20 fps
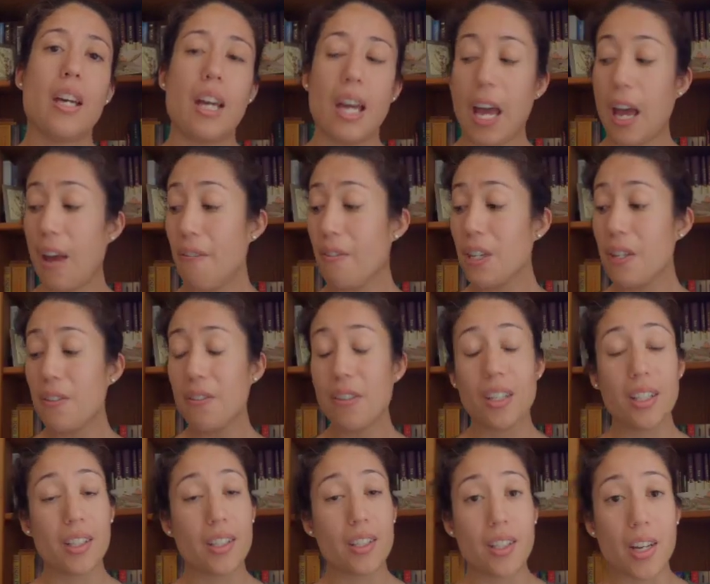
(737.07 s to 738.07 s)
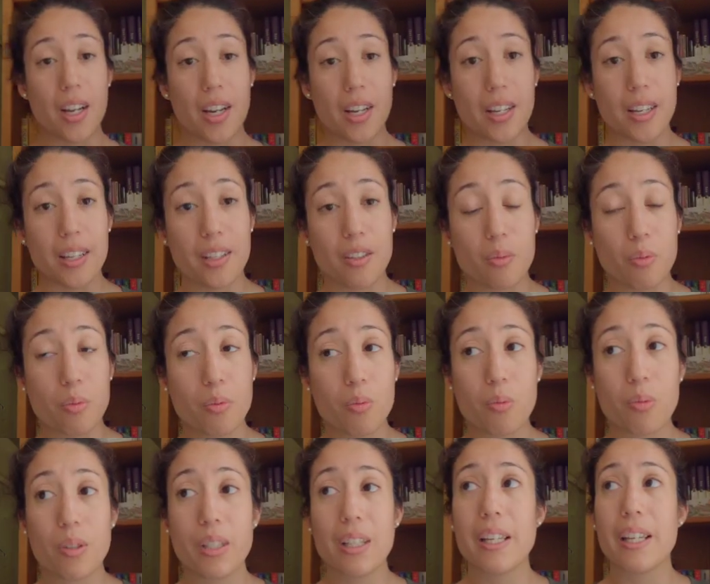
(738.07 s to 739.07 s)
having a vanilla sock is
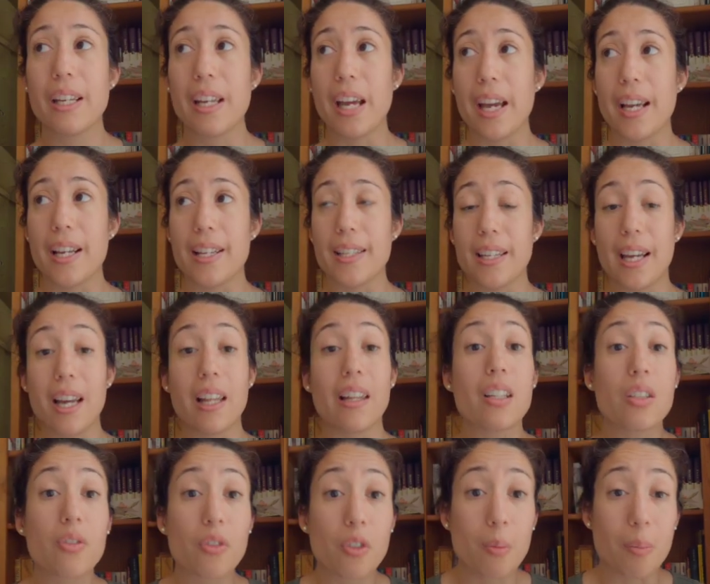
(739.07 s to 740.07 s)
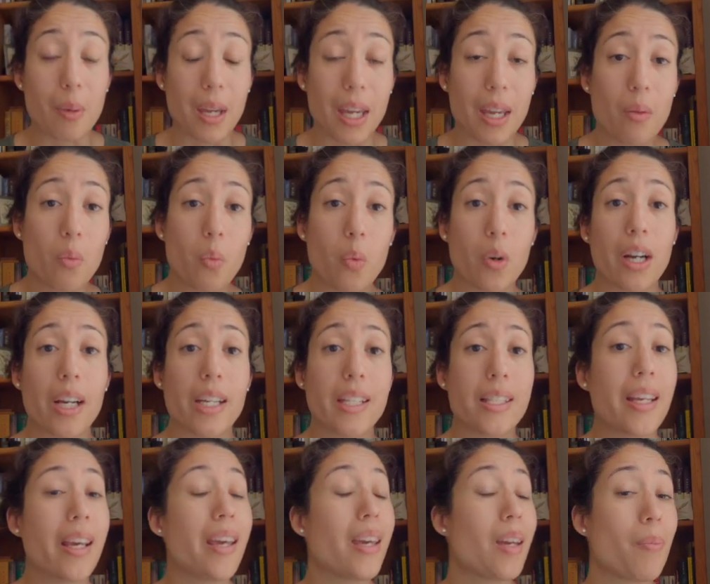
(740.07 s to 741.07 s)
really nice, at least for me, where I
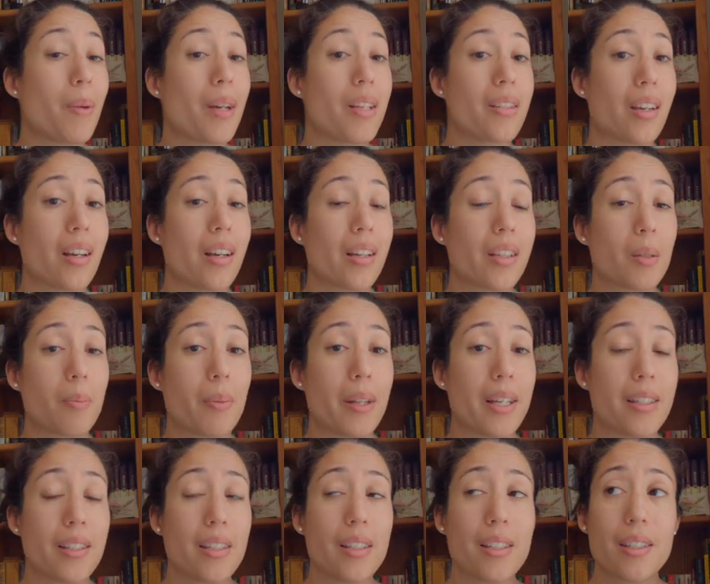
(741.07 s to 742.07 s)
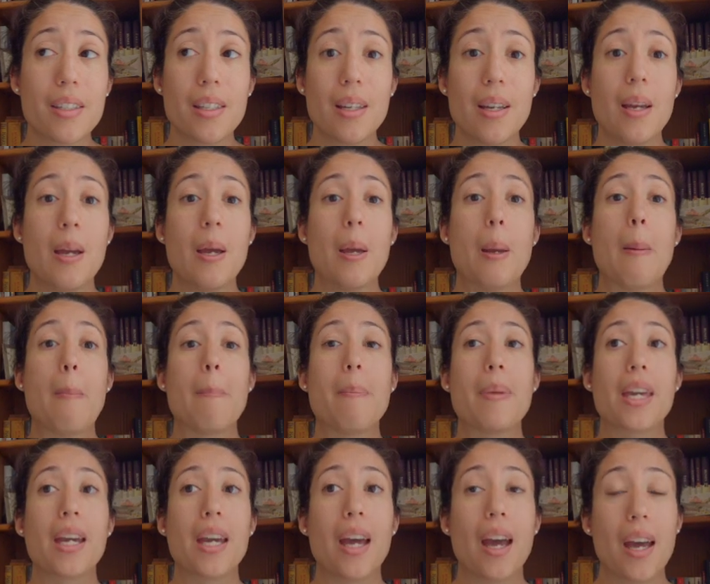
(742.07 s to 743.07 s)
take my socks places,
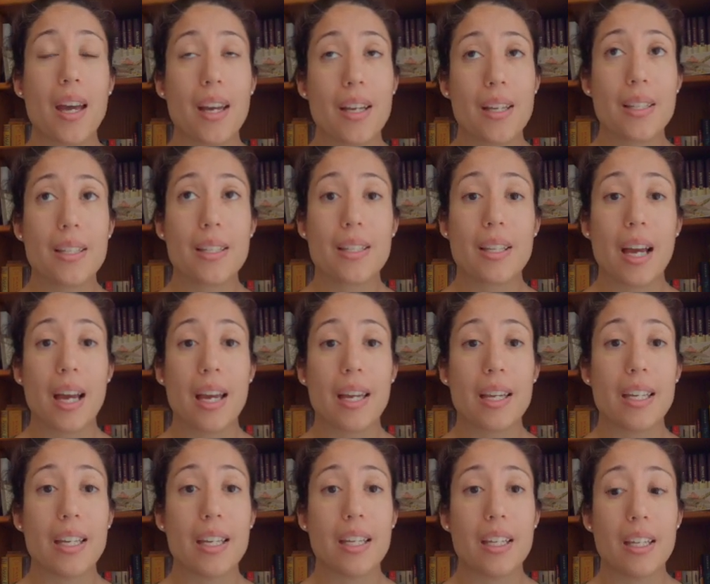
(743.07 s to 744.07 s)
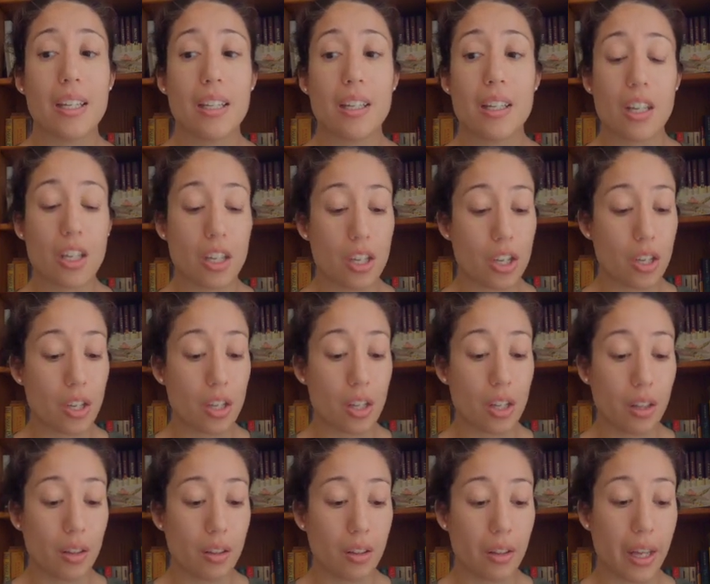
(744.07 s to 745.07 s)
because I can,
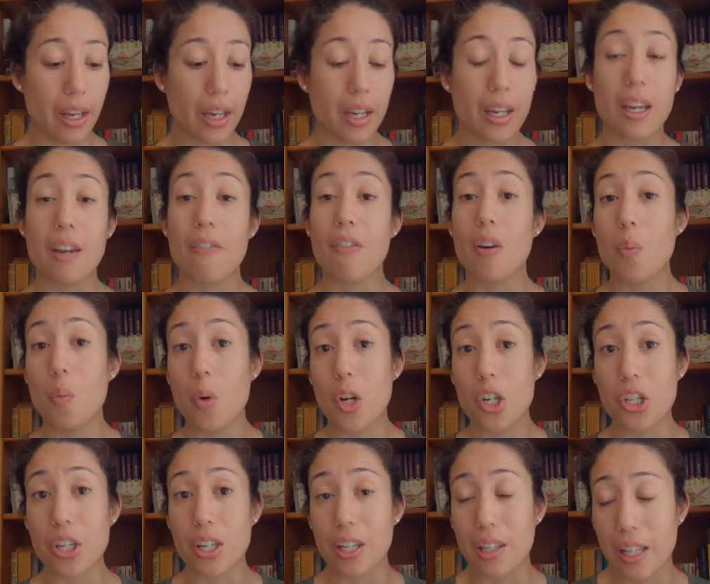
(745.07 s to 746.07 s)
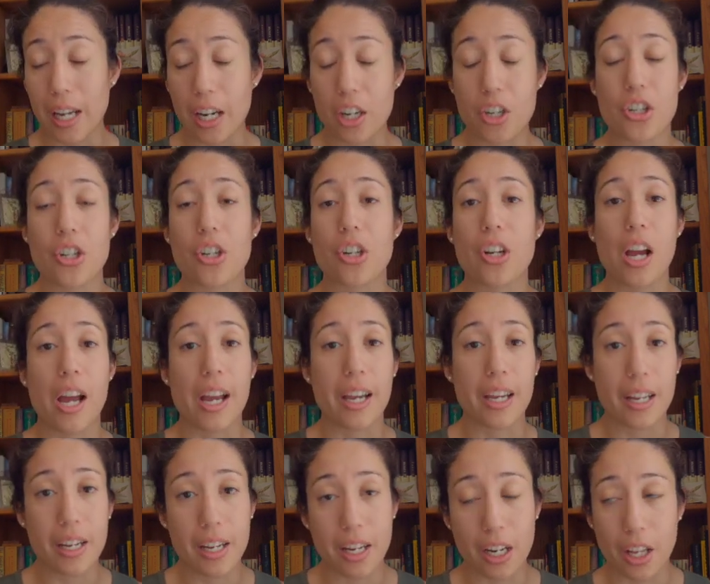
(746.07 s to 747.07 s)
like, if I'm watching a lecture, I
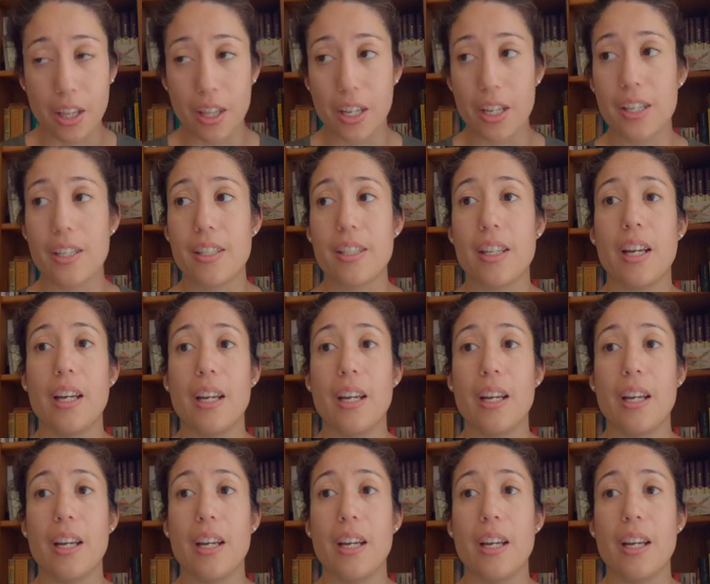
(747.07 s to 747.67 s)
can knit on this.